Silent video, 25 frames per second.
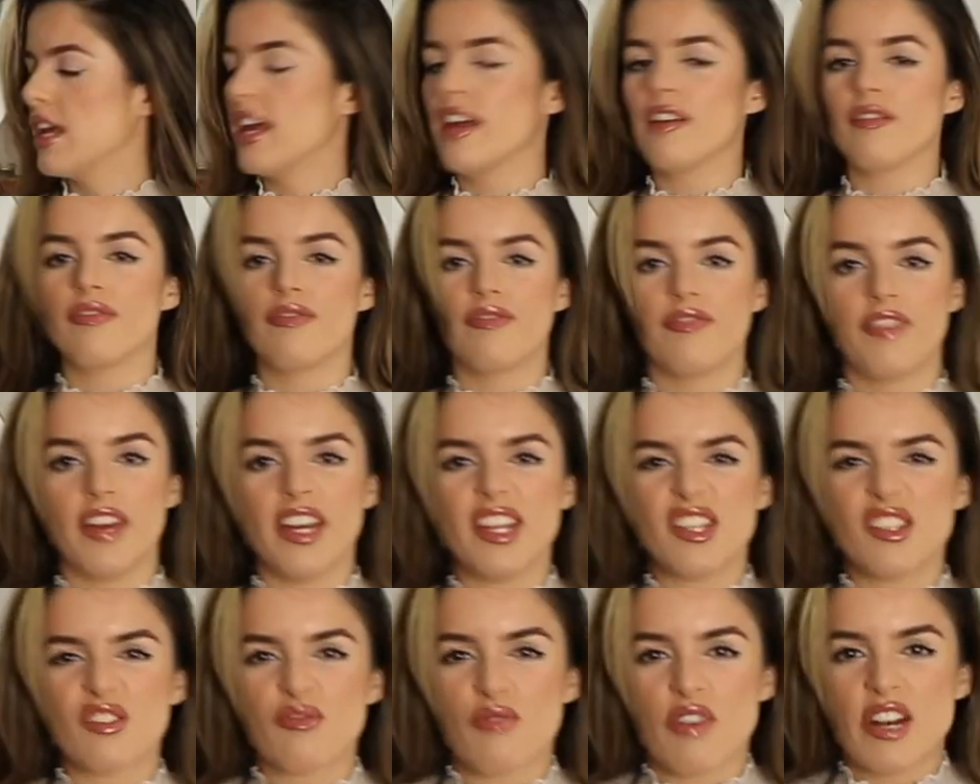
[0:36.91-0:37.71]
It
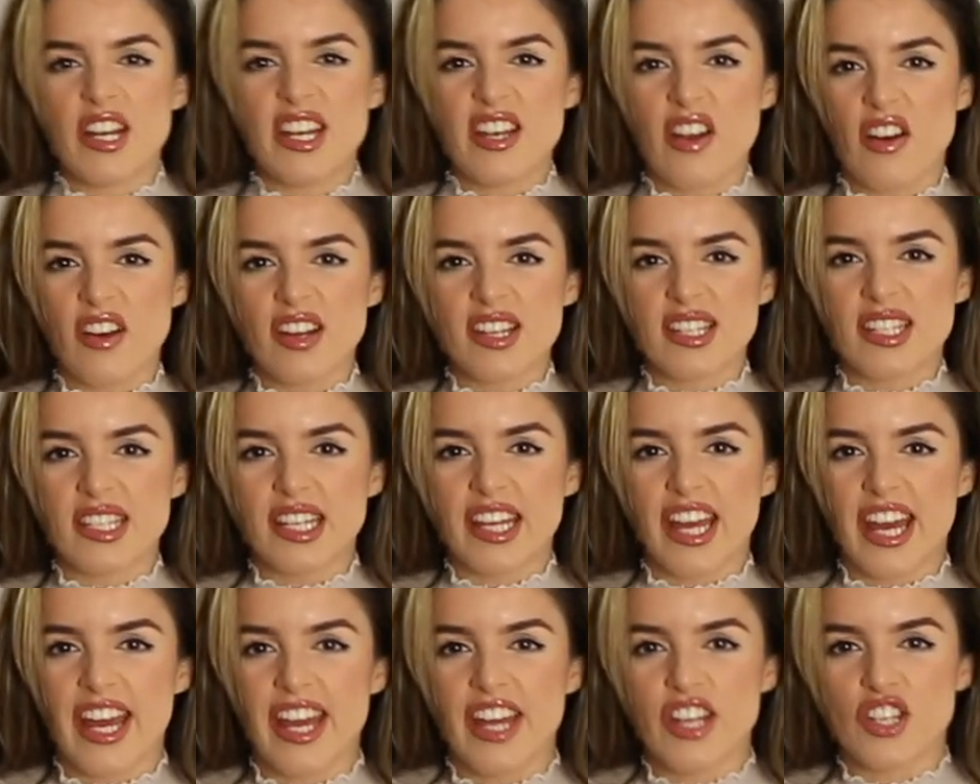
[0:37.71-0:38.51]
fits really
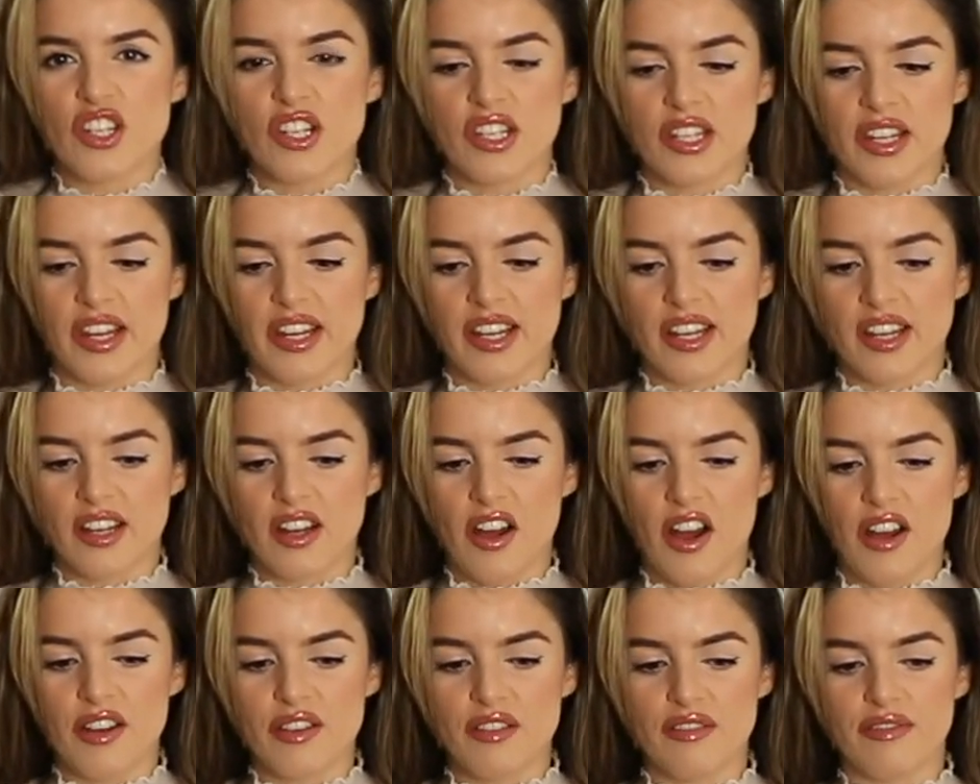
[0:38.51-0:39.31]
nicely here, just like
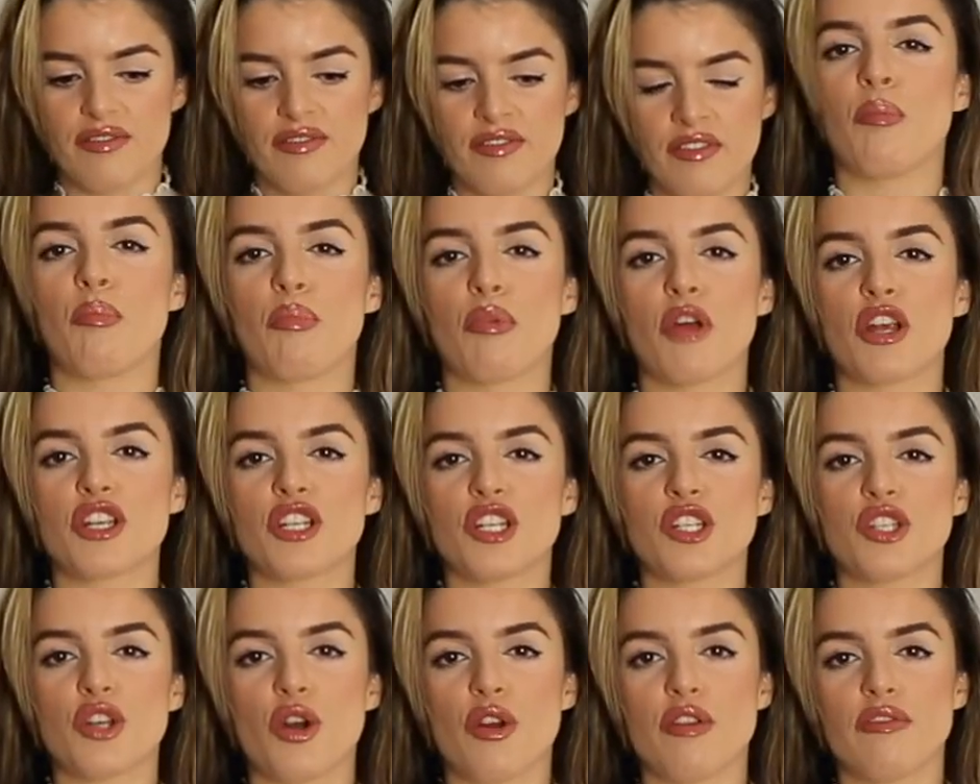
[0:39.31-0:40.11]
kind of
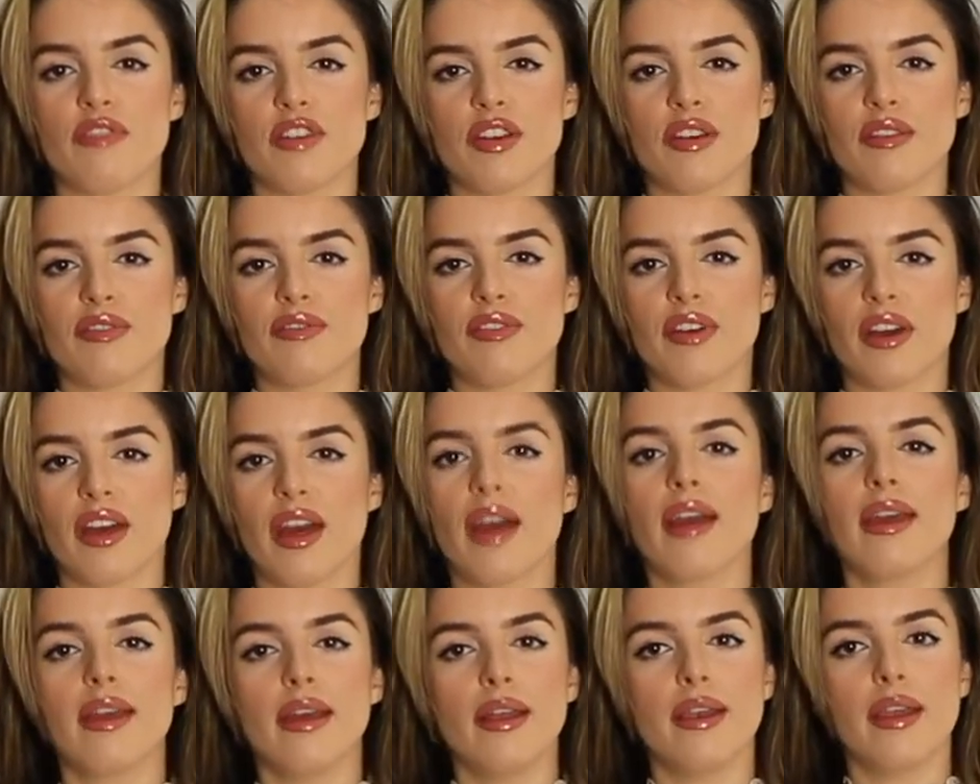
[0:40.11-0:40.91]
brushes over your
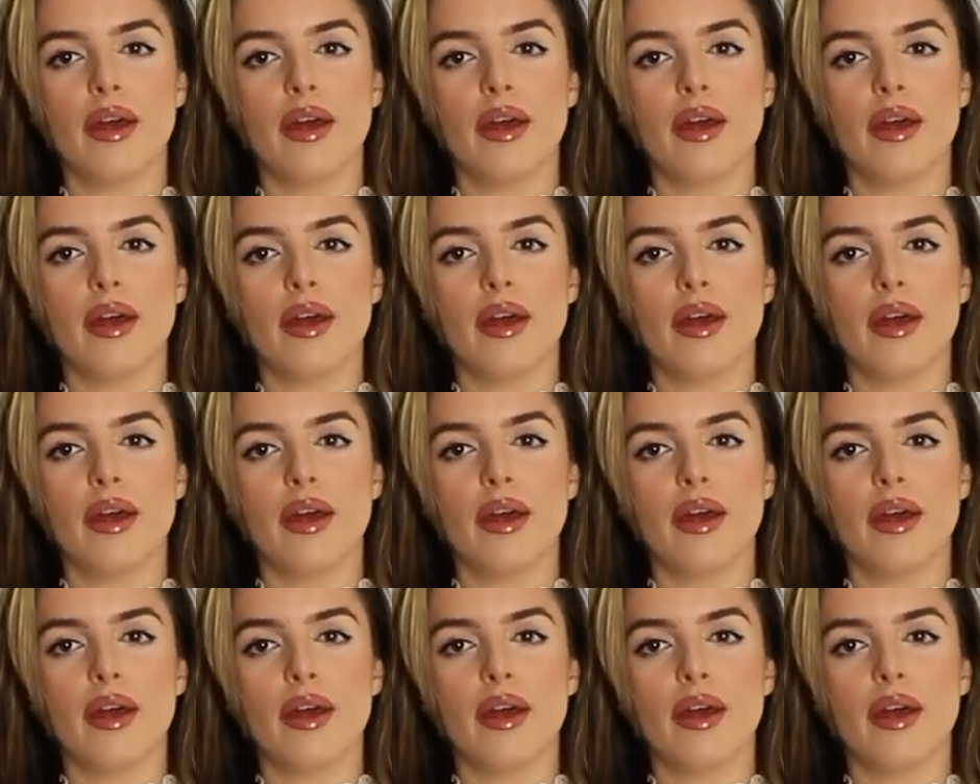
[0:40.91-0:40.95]
figure, you